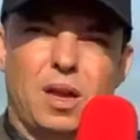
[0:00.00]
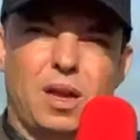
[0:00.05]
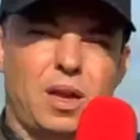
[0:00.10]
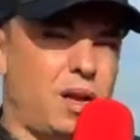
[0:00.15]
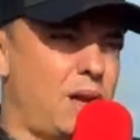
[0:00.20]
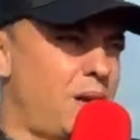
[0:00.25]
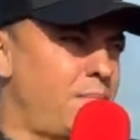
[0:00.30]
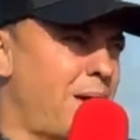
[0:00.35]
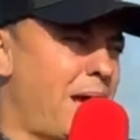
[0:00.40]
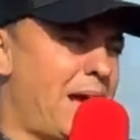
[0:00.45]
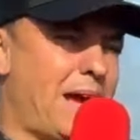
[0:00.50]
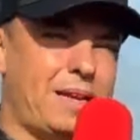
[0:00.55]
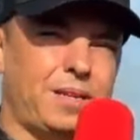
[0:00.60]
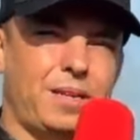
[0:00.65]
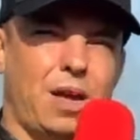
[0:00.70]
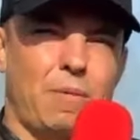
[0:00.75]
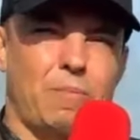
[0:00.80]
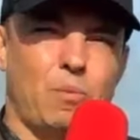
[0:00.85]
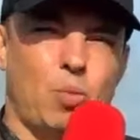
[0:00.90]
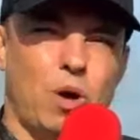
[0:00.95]

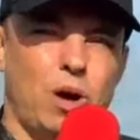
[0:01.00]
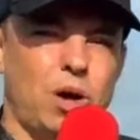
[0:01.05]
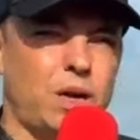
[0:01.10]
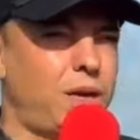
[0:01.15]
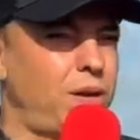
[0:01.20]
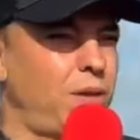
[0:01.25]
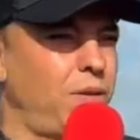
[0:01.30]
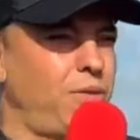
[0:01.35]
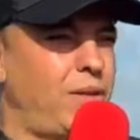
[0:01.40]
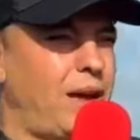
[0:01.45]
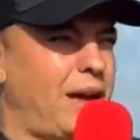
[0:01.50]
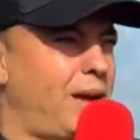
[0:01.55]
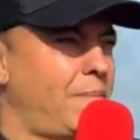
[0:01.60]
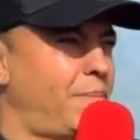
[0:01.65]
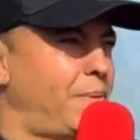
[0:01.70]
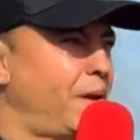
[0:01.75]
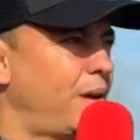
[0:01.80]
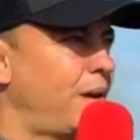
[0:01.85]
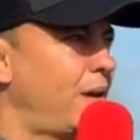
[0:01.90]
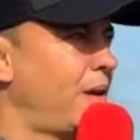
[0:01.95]
And I'm working on that.
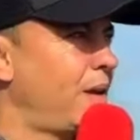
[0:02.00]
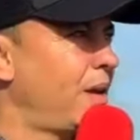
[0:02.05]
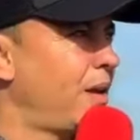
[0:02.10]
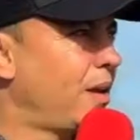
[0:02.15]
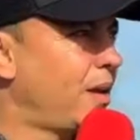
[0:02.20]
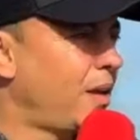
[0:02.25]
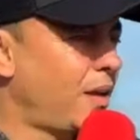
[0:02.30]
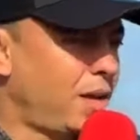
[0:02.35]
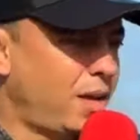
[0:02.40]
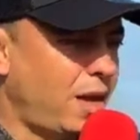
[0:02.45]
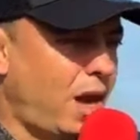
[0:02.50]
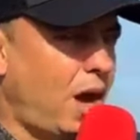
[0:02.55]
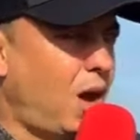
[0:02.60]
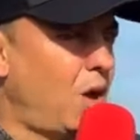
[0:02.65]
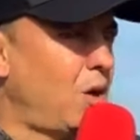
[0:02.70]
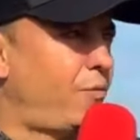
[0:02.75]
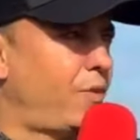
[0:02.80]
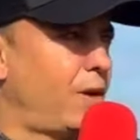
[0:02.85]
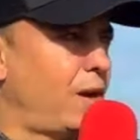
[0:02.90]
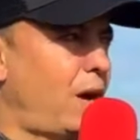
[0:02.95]
But
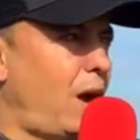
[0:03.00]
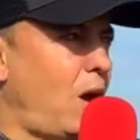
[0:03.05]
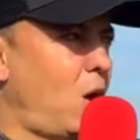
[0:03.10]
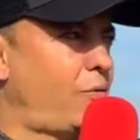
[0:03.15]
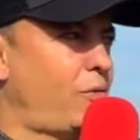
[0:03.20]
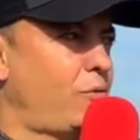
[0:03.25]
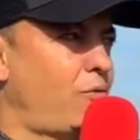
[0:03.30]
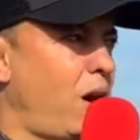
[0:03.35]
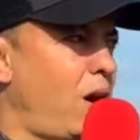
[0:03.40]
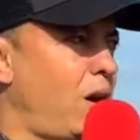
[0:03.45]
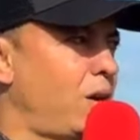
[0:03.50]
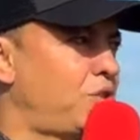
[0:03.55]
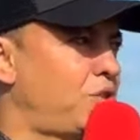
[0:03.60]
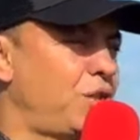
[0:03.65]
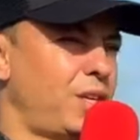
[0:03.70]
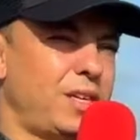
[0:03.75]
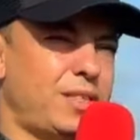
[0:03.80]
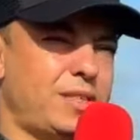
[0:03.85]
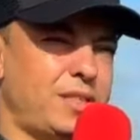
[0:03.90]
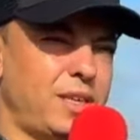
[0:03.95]

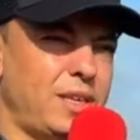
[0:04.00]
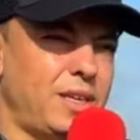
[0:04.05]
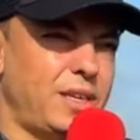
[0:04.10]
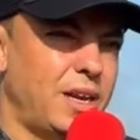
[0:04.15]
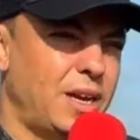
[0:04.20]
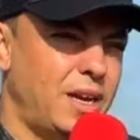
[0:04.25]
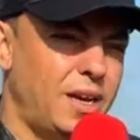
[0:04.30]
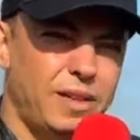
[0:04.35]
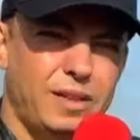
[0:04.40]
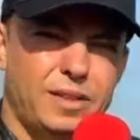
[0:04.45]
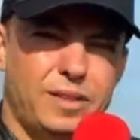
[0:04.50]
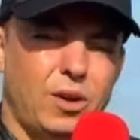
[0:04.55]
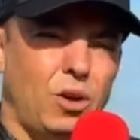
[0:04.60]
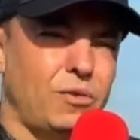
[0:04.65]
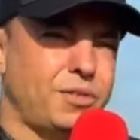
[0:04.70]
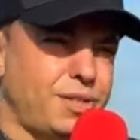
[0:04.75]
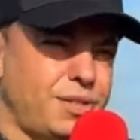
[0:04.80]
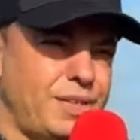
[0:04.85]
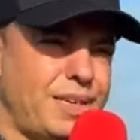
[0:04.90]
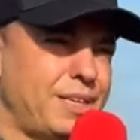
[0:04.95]
overarching is the
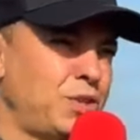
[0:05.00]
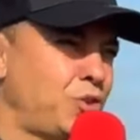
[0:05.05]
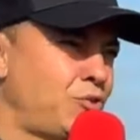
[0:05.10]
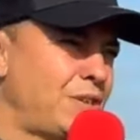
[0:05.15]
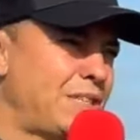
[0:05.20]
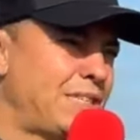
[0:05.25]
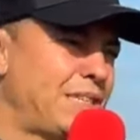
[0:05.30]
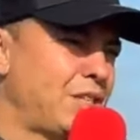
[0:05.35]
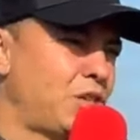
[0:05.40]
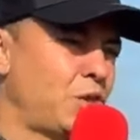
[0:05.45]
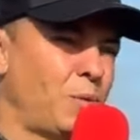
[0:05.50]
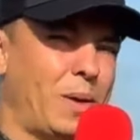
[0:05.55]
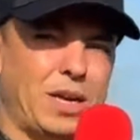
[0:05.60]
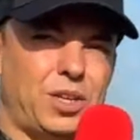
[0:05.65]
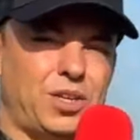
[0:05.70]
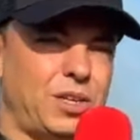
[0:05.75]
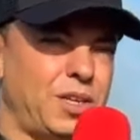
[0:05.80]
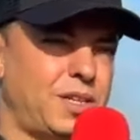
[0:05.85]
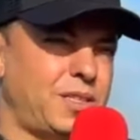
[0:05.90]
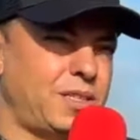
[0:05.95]
obviously the injury
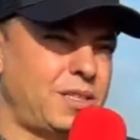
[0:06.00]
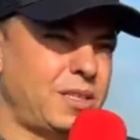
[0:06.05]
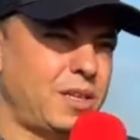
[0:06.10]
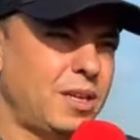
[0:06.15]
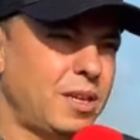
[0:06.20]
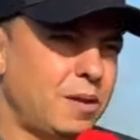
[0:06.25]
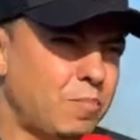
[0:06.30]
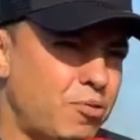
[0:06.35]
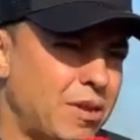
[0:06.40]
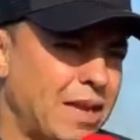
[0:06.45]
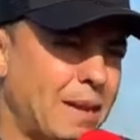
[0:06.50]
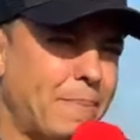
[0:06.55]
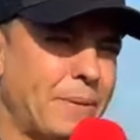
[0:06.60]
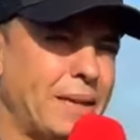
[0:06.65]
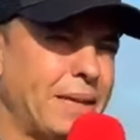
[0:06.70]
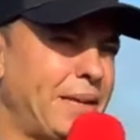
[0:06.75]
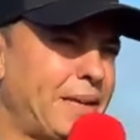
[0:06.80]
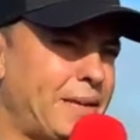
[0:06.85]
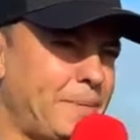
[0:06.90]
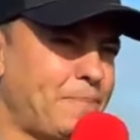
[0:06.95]
situation is pretty
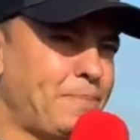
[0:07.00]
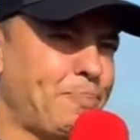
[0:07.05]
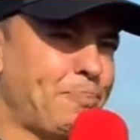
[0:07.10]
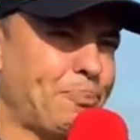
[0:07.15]
bleak.